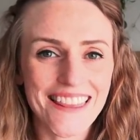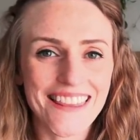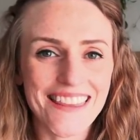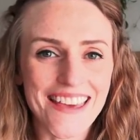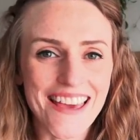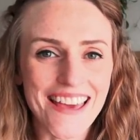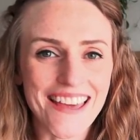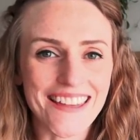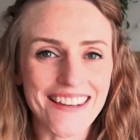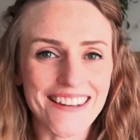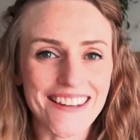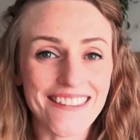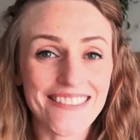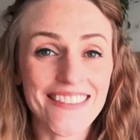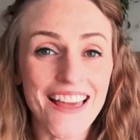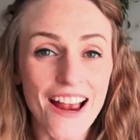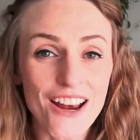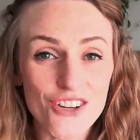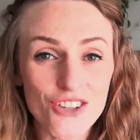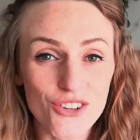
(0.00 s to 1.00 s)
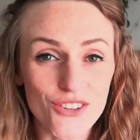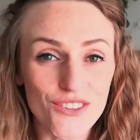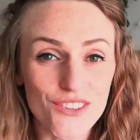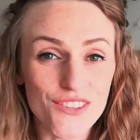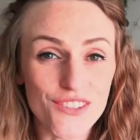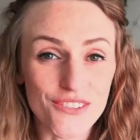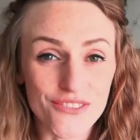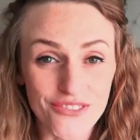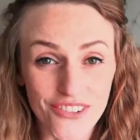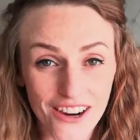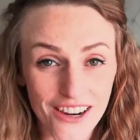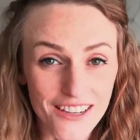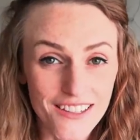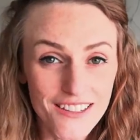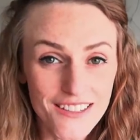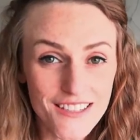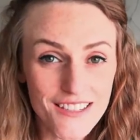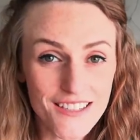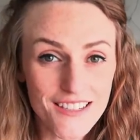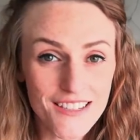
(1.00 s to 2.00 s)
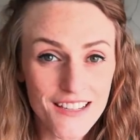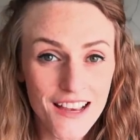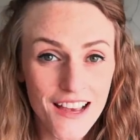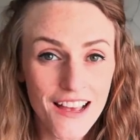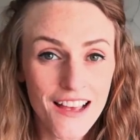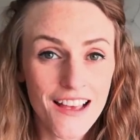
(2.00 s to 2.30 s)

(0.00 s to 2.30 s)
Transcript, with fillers: then that should suffice.